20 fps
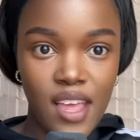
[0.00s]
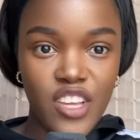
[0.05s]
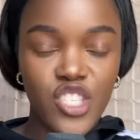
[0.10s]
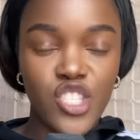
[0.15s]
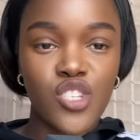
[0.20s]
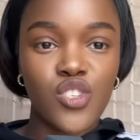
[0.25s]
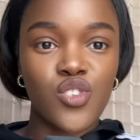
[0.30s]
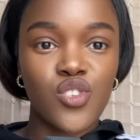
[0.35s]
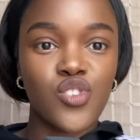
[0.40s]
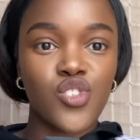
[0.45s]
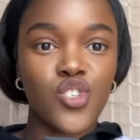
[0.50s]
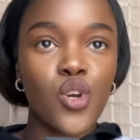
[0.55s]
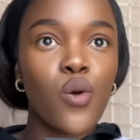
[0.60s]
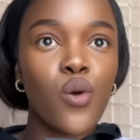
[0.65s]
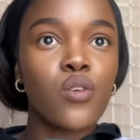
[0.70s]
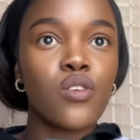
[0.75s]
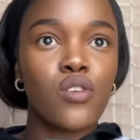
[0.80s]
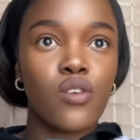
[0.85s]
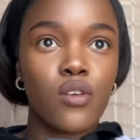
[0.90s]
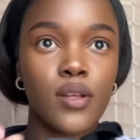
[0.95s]
She's
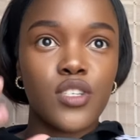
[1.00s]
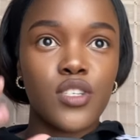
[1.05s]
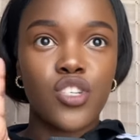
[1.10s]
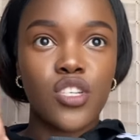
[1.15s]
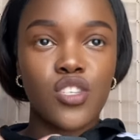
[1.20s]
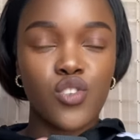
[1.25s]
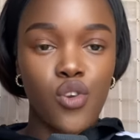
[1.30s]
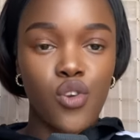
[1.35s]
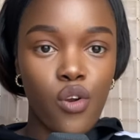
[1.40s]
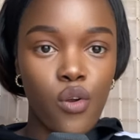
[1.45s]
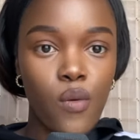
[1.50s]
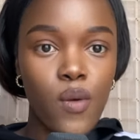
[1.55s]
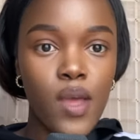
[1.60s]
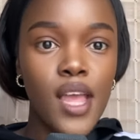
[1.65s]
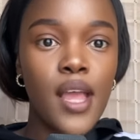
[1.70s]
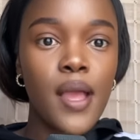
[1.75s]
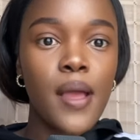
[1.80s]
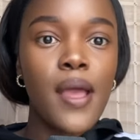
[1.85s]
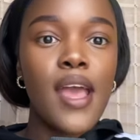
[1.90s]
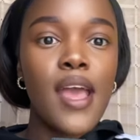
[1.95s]

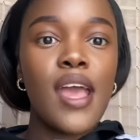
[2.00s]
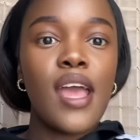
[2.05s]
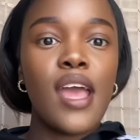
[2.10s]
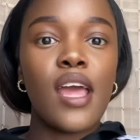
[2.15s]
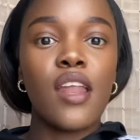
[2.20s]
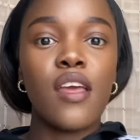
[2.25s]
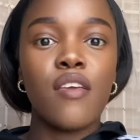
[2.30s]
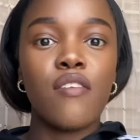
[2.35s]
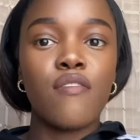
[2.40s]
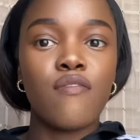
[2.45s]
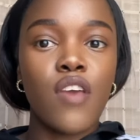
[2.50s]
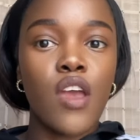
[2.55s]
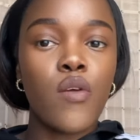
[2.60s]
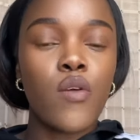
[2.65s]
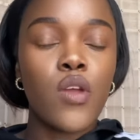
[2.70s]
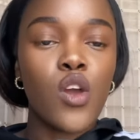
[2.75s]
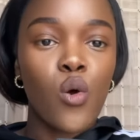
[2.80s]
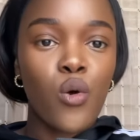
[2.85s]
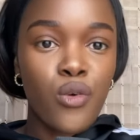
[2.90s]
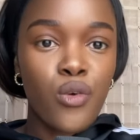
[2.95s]
growing in a
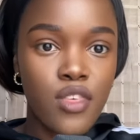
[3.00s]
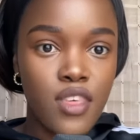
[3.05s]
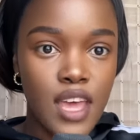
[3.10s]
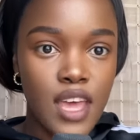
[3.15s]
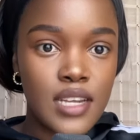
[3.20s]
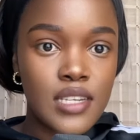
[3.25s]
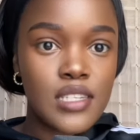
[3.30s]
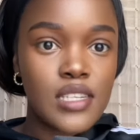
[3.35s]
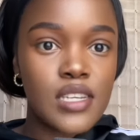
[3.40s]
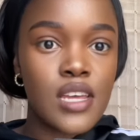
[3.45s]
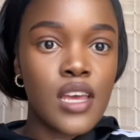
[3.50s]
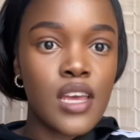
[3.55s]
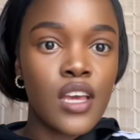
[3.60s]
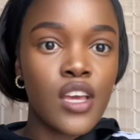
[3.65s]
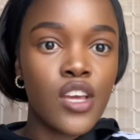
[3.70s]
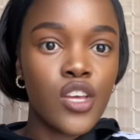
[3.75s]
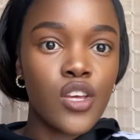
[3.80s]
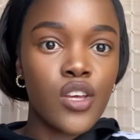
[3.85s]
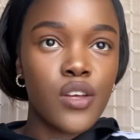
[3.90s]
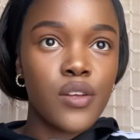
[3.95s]
very
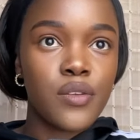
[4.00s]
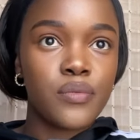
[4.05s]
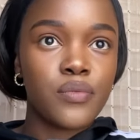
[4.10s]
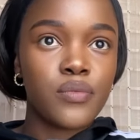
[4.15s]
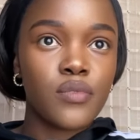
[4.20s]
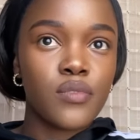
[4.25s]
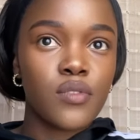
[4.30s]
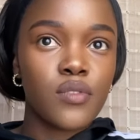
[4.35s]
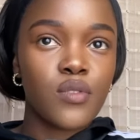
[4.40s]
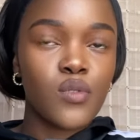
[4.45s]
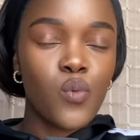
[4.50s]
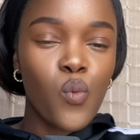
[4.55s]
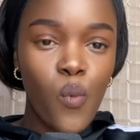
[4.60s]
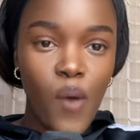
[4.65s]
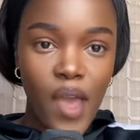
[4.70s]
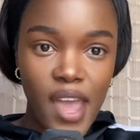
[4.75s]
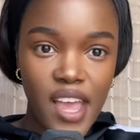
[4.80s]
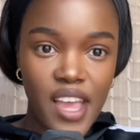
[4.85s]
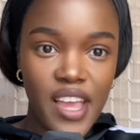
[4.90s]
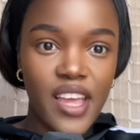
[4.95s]
authentic
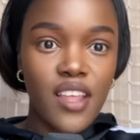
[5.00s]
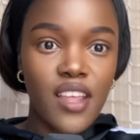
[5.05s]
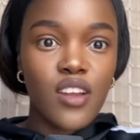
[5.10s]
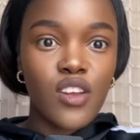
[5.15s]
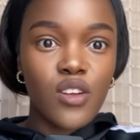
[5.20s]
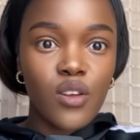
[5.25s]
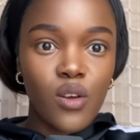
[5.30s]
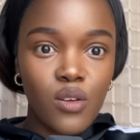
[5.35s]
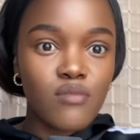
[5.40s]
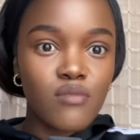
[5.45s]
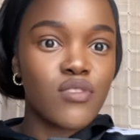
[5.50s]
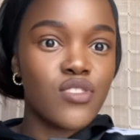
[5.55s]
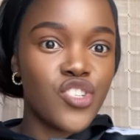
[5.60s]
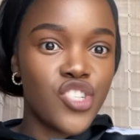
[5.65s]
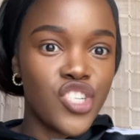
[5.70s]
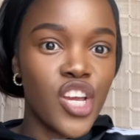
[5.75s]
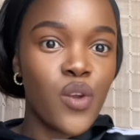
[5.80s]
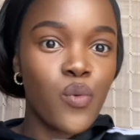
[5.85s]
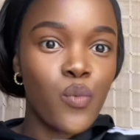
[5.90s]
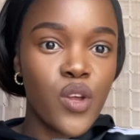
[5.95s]
way, in a
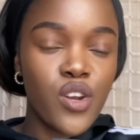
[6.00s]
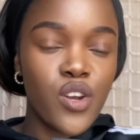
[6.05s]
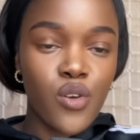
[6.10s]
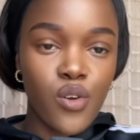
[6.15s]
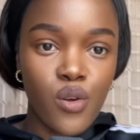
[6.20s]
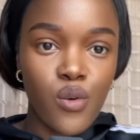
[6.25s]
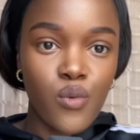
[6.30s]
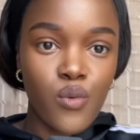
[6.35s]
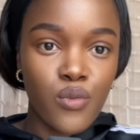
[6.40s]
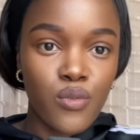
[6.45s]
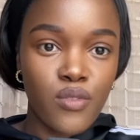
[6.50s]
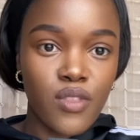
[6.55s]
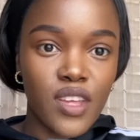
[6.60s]
genuine growth.